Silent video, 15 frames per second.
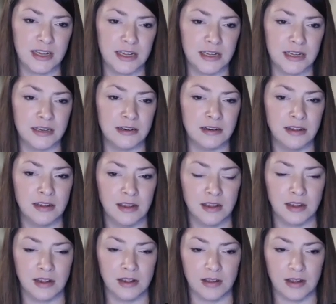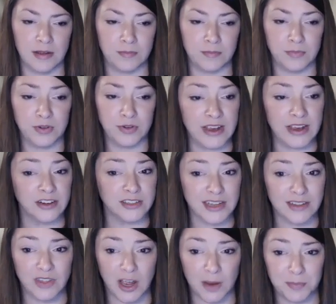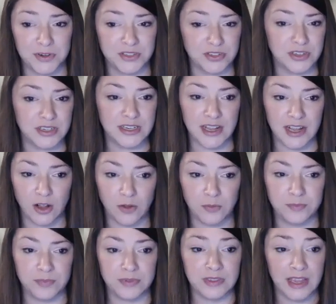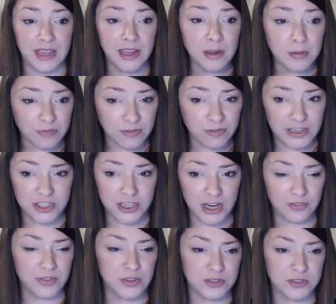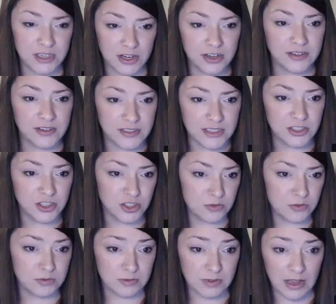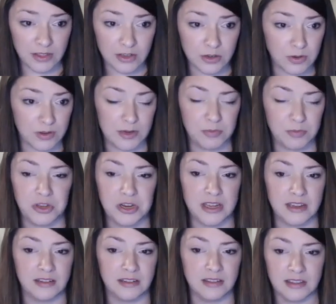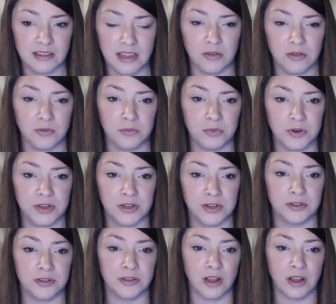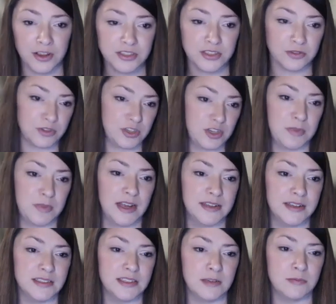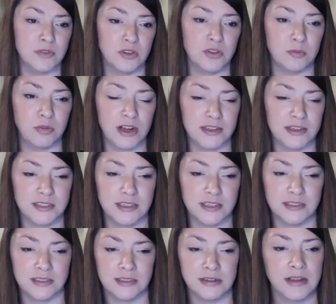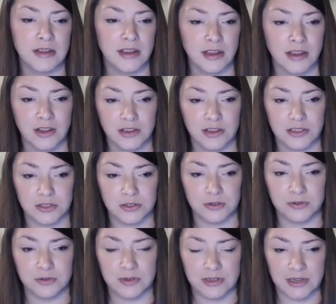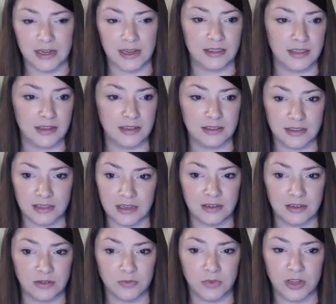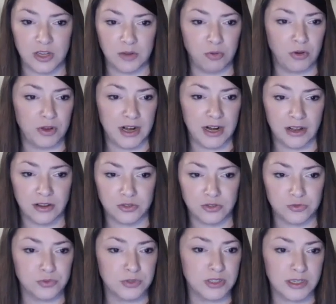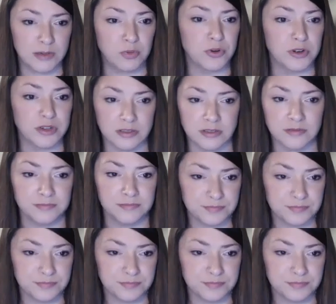And providers have the opportunity to help them flesh out those narratives, as you eloquently put it, that will also humanize them through the process. So I think that what you pointed out is really important.